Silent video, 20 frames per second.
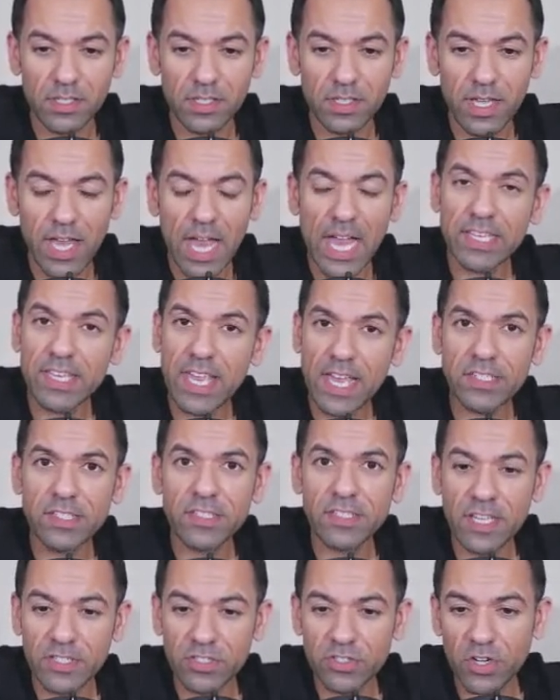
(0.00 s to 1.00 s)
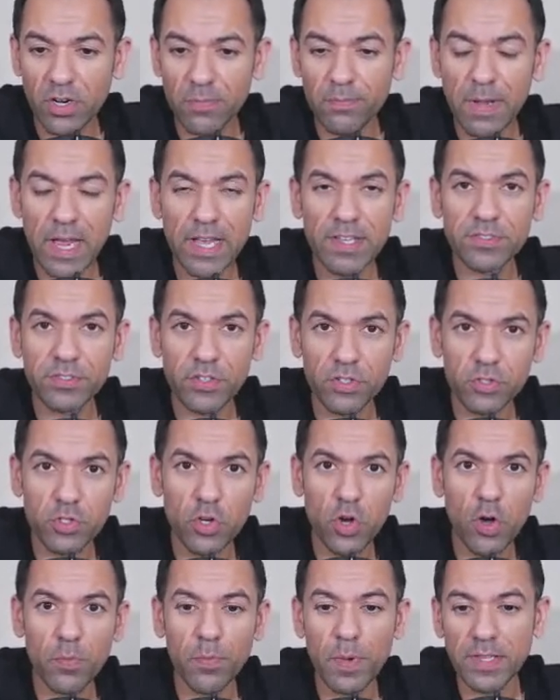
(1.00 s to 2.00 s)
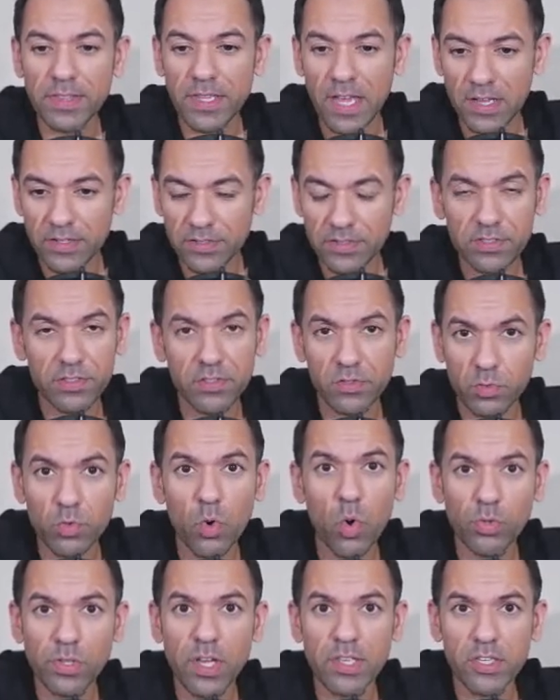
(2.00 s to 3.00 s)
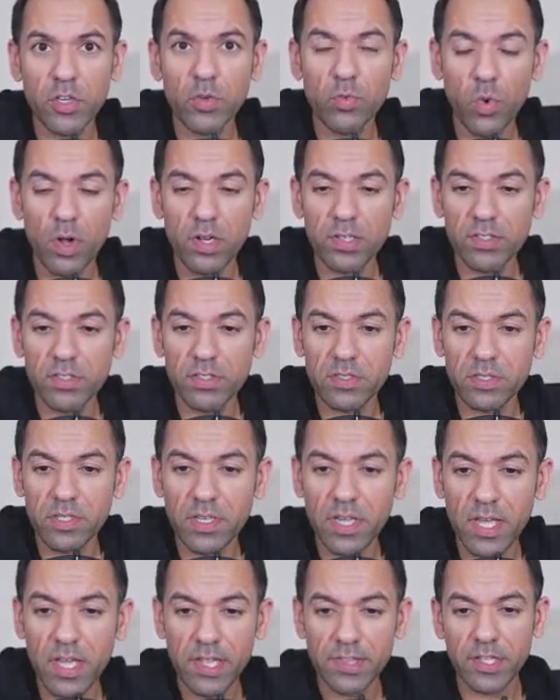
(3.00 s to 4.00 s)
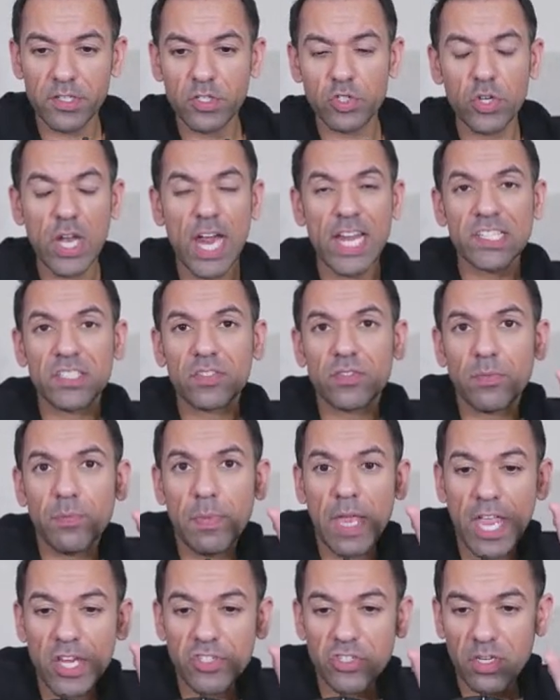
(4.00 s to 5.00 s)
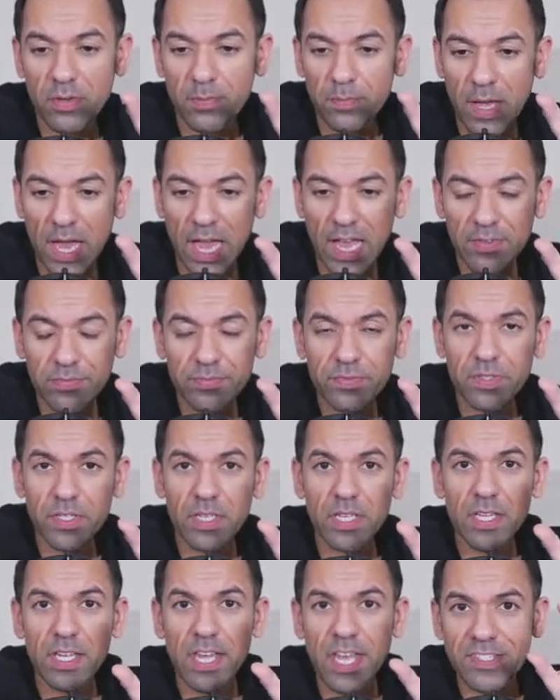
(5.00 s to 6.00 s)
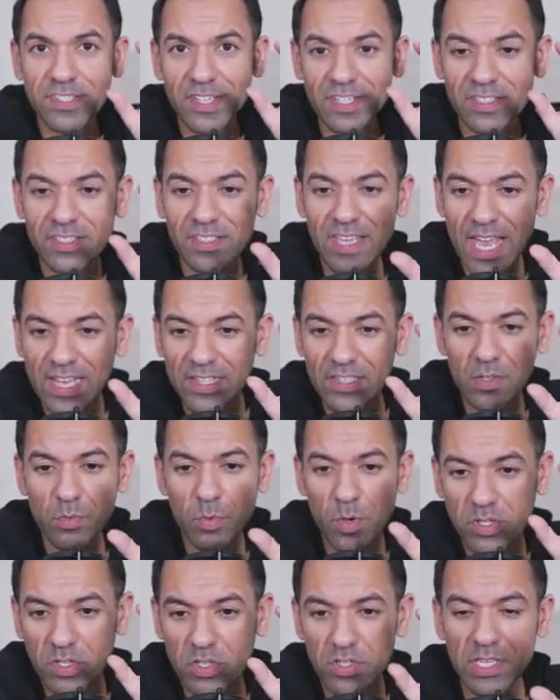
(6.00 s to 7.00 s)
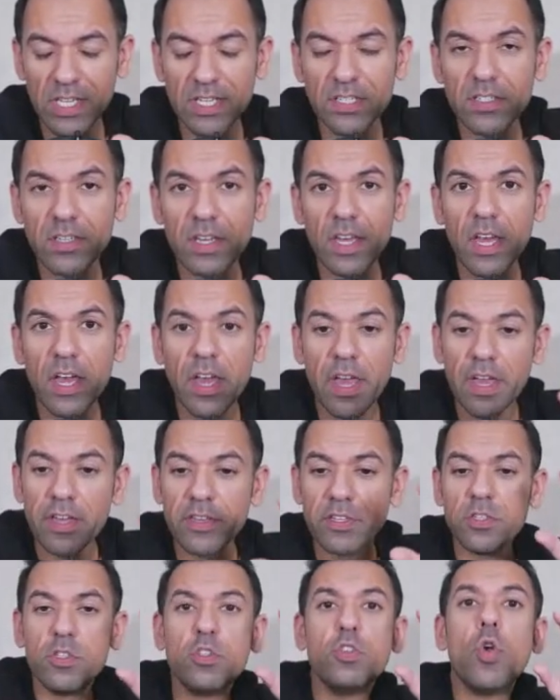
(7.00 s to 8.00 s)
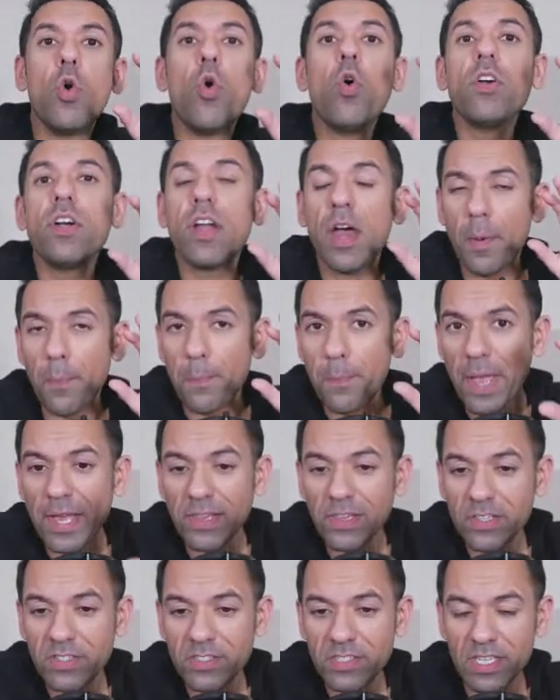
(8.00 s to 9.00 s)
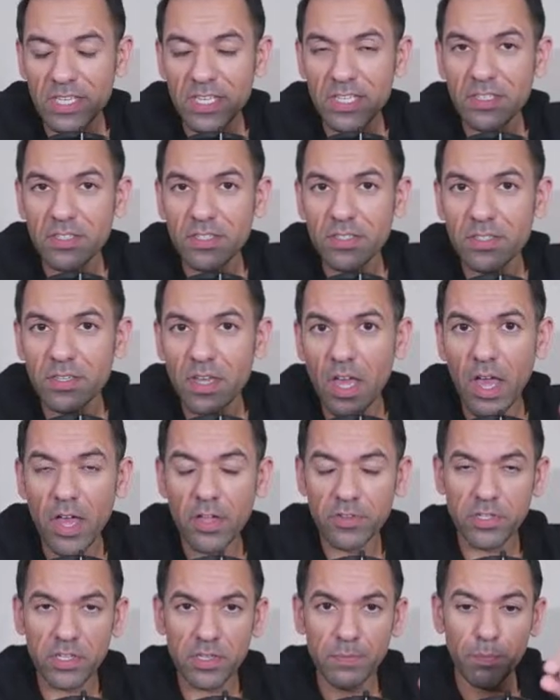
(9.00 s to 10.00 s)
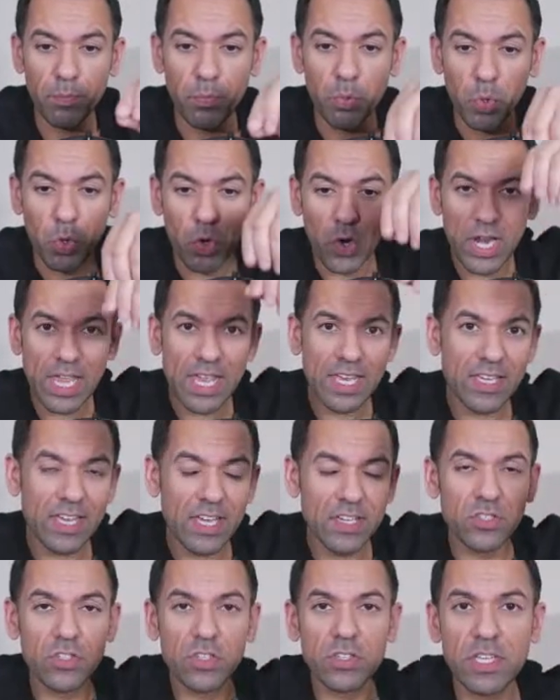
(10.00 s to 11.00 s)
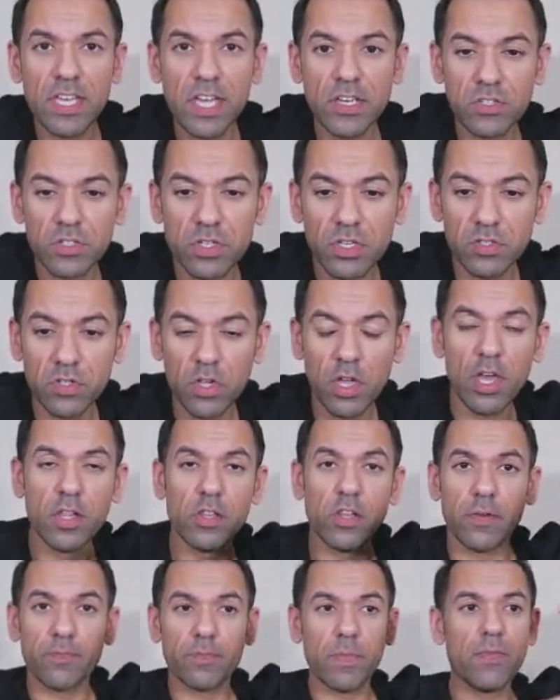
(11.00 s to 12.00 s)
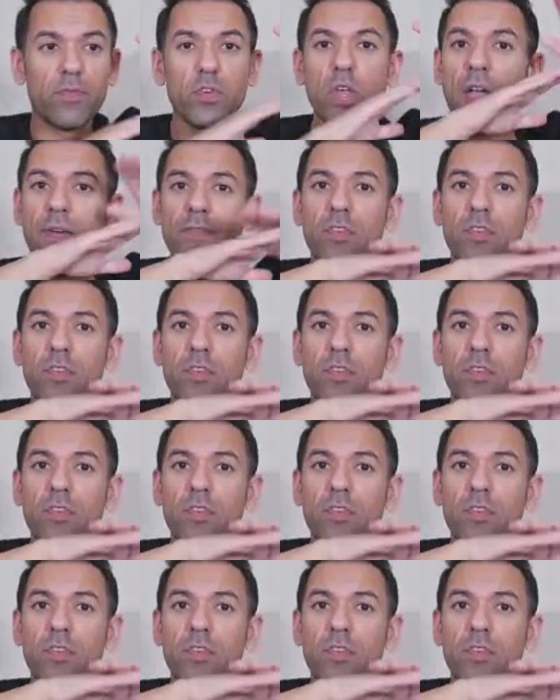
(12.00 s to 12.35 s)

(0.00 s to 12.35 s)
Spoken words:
at getting that Scrum Master job and that role that you want. The transformation path is exactly what you need. Your ability to break into the look, if you have a